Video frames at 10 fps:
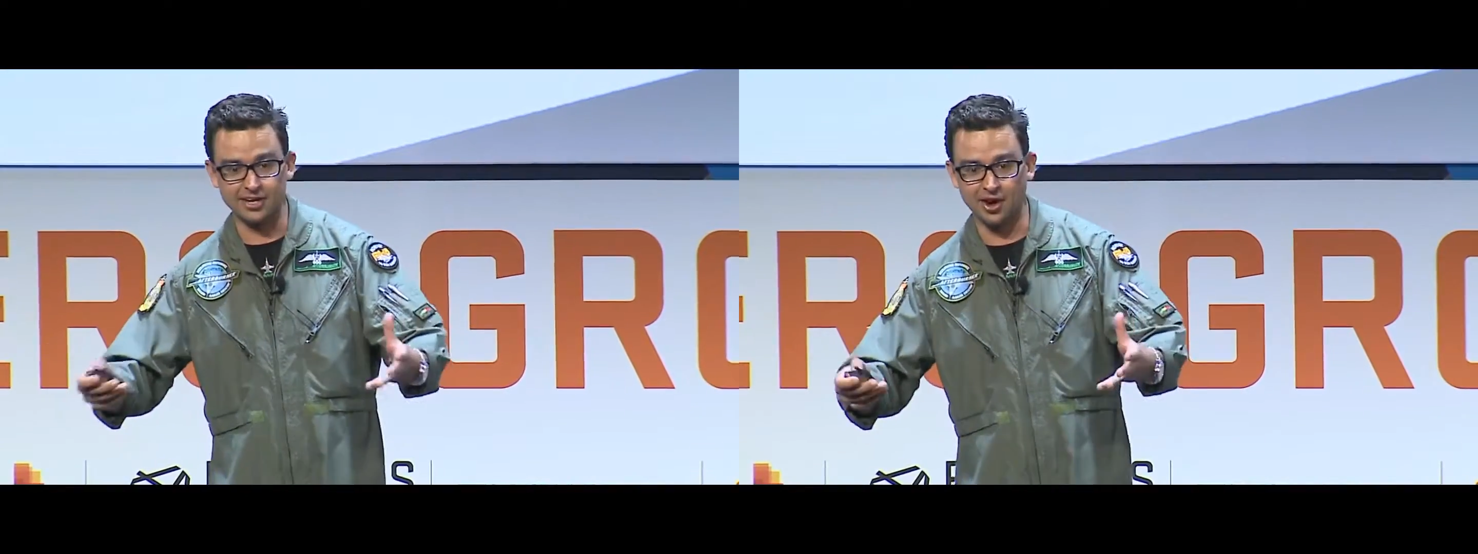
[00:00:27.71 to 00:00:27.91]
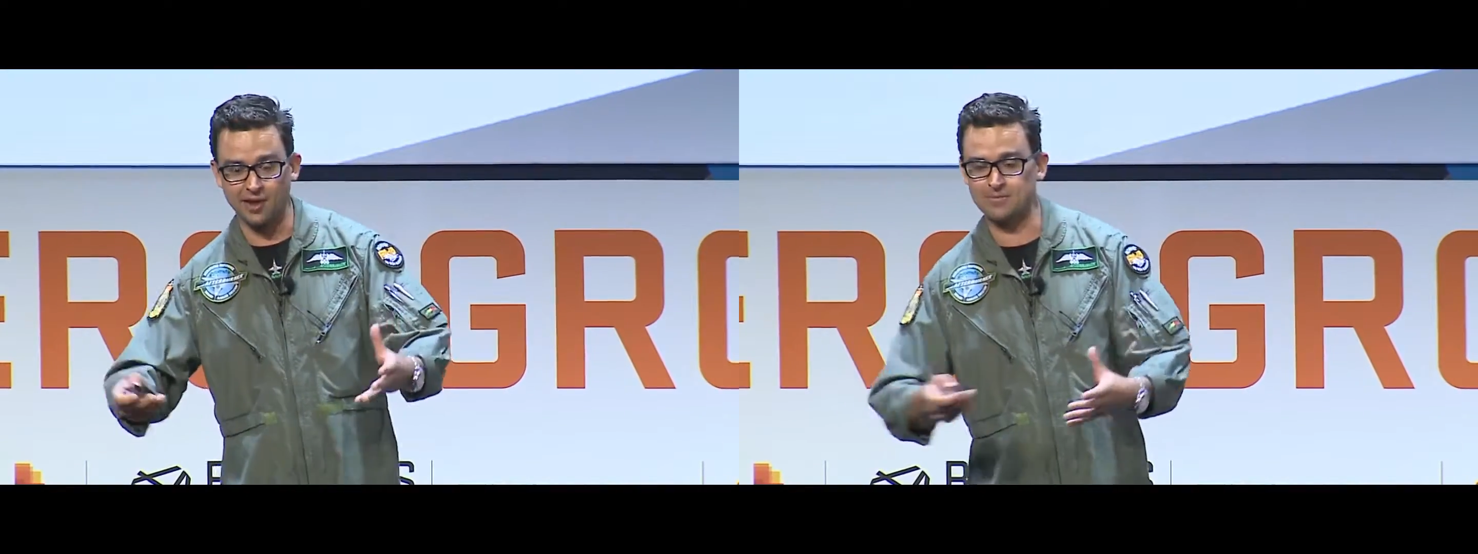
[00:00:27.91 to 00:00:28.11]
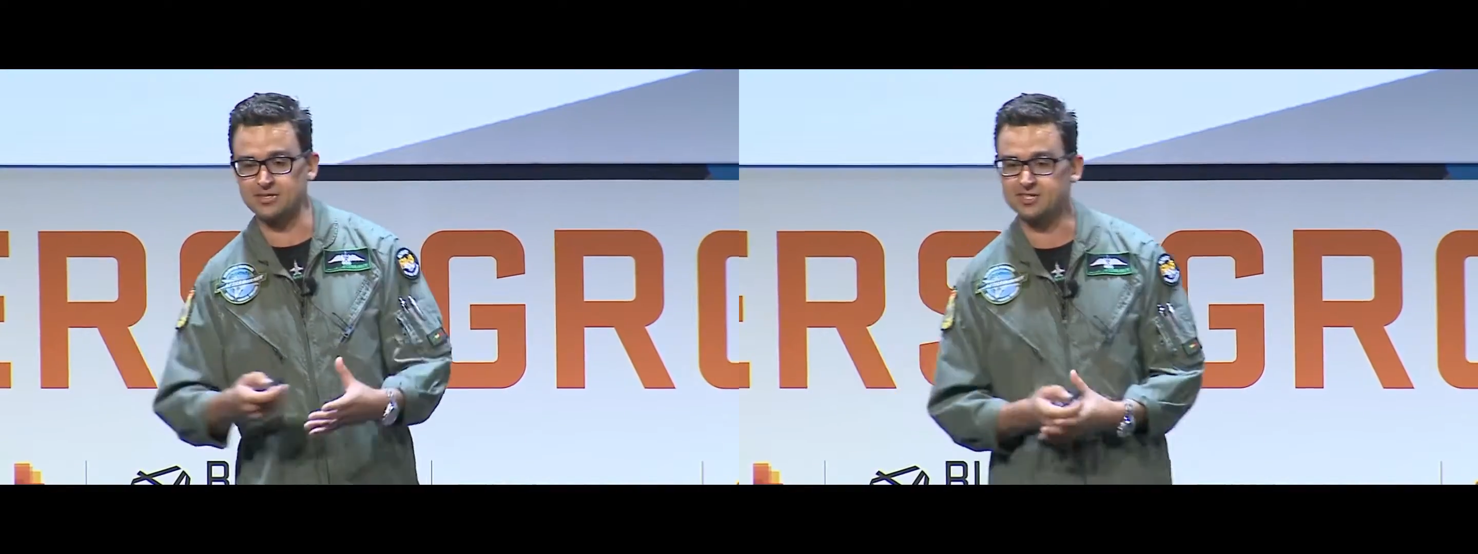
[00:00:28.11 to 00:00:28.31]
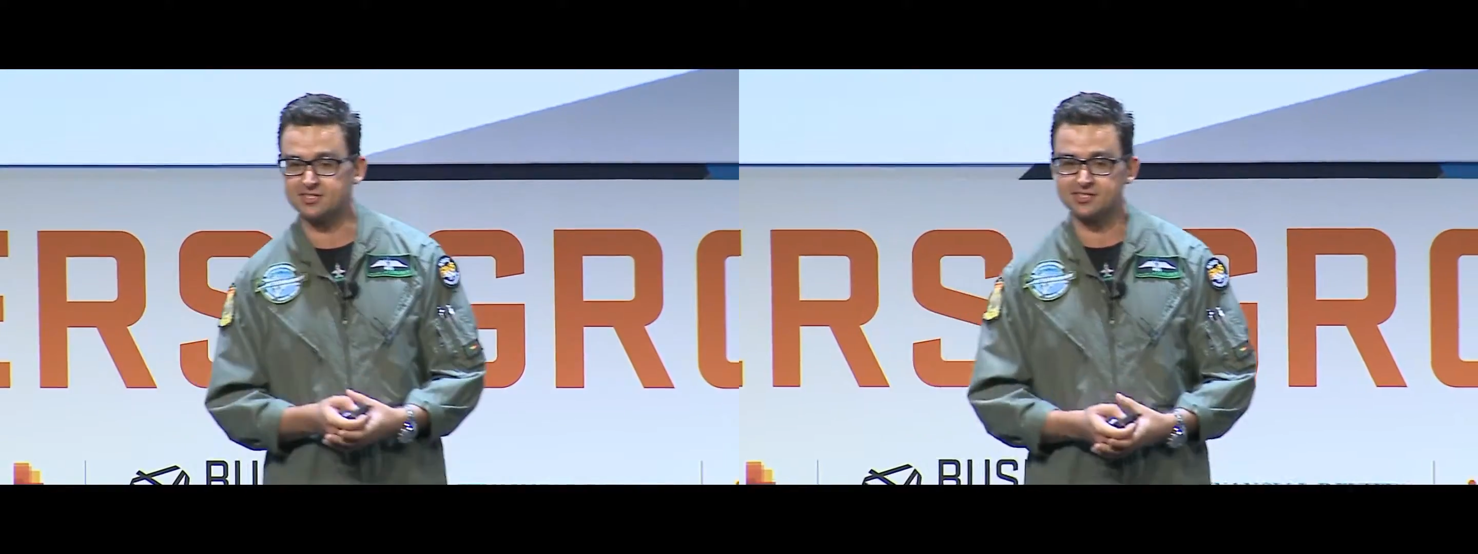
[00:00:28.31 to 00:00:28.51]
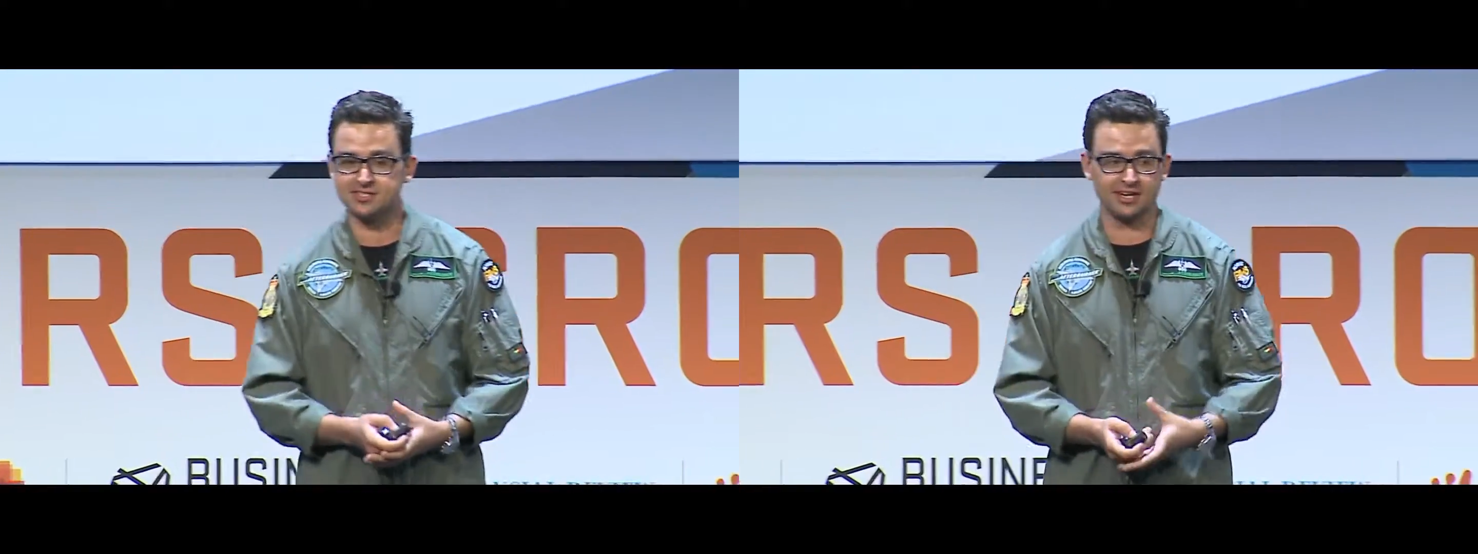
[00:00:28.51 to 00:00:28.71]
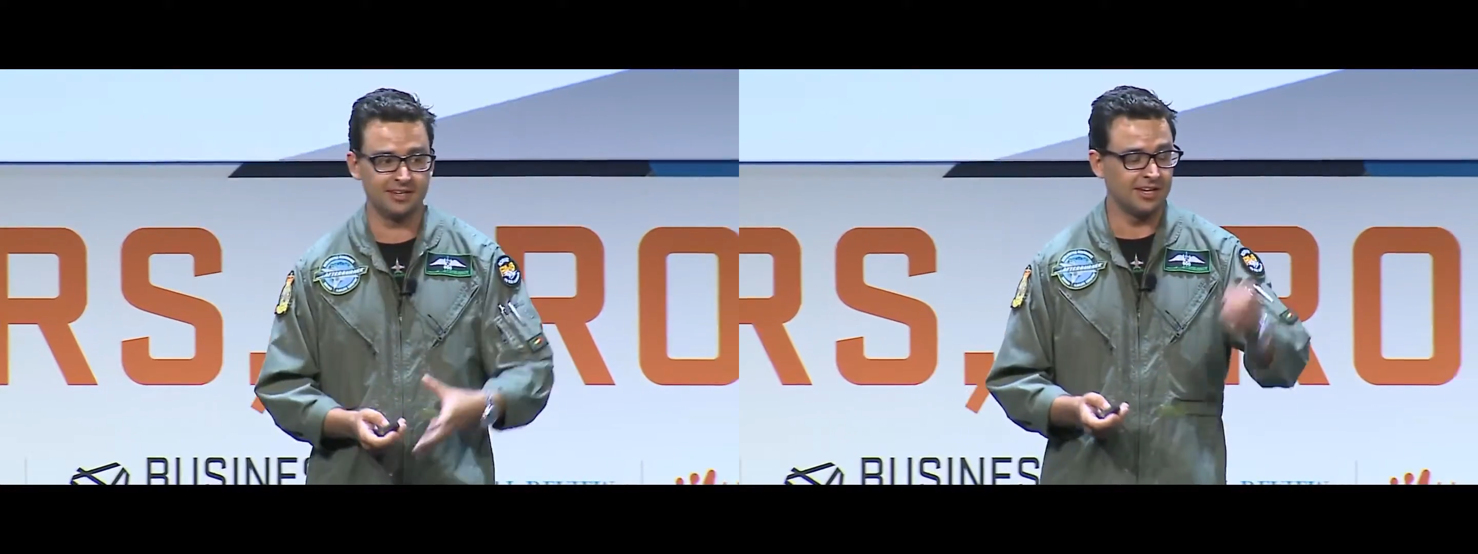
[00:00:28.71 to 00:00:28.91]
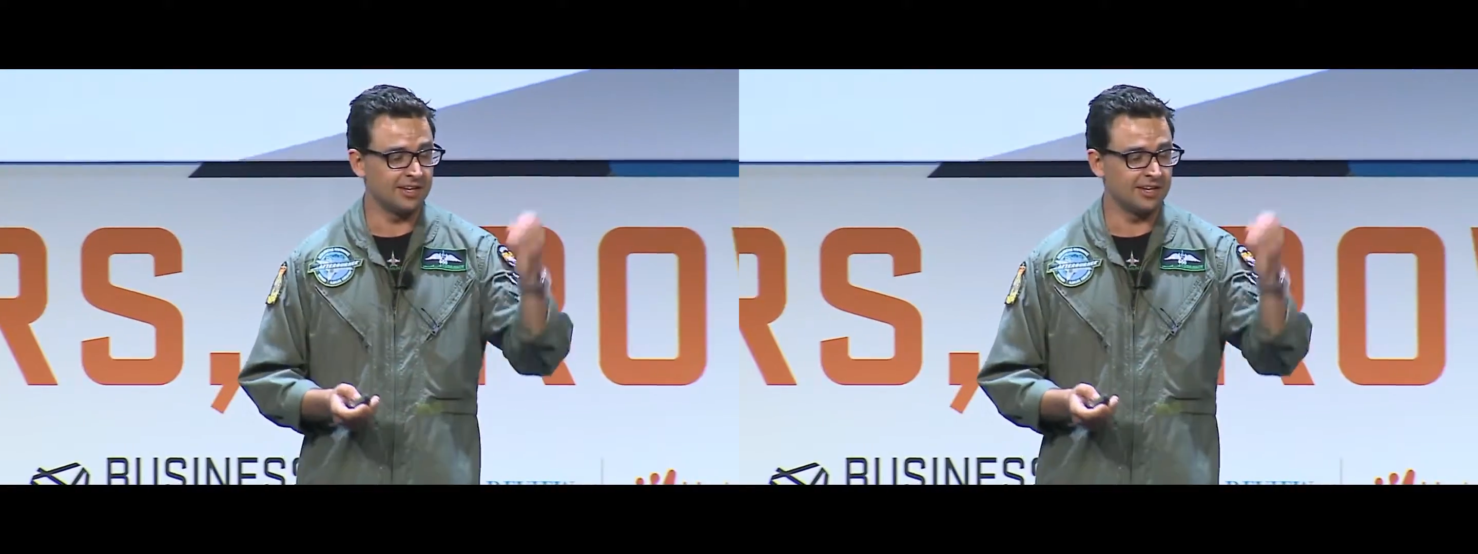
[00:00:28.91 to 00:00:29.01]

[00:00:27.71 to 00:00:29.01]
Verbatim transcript: your own business that said